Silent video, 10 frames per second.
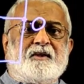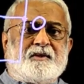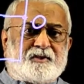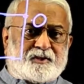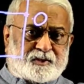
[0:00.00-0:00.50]

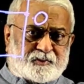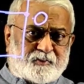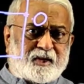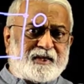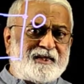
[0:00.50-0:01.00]

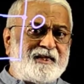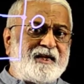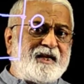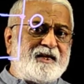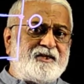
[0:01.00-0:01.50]
smaller than the
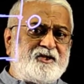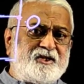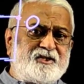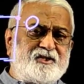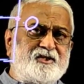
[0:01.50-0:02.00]

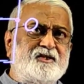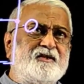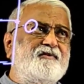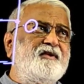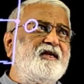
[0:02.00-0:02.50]
largest
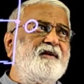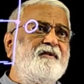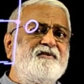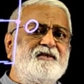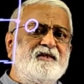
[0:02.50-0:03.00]
of the
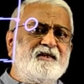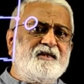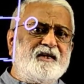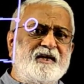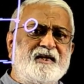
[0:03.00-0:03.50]
EMFs
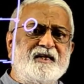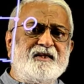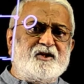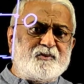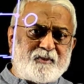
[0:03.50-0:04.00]
and greater than
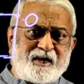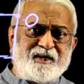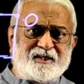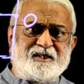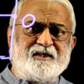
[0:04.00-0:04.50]
the
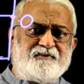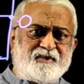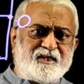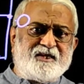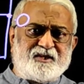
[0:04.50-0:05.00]
smallest of the
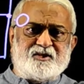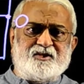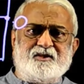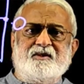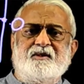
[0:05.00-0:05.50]

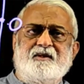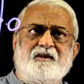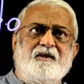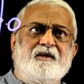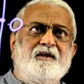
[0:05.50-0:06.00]
E's.
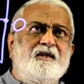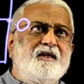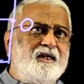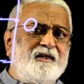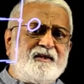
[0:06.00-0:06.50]

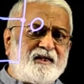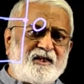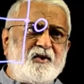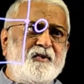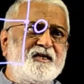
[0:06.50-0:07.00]
Anyway, that the
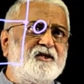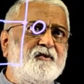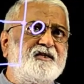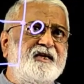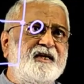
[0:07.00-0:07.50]
equations
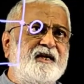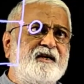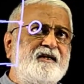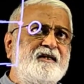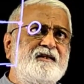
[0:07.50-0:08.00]
will take
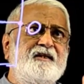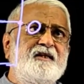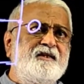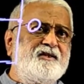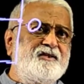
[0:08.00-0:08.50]
care, and
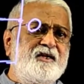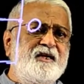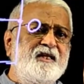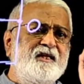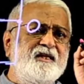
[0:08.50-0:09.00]

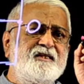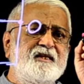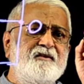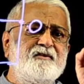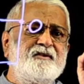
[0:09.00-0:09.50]
sorting things
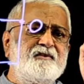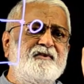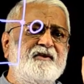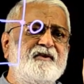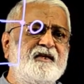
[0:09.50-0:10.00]
out,
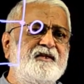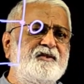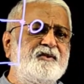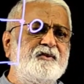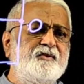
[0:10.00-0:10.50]
V1
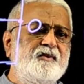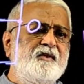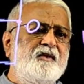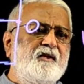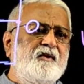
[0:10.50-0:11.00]
into
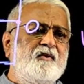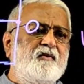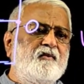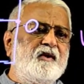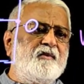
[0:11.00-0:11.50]

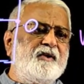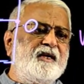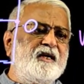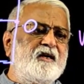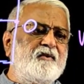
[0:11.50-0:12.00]
1 by
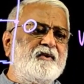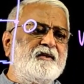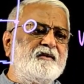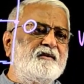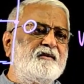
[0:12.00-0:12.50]

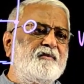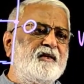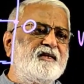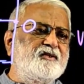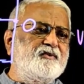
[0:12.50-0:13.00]
R1
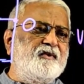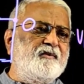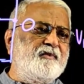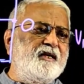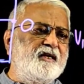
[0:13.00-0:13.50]
plus 1
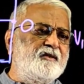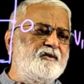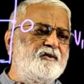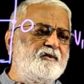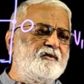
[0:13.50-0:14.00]
by
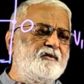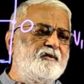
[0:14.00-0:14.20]
R2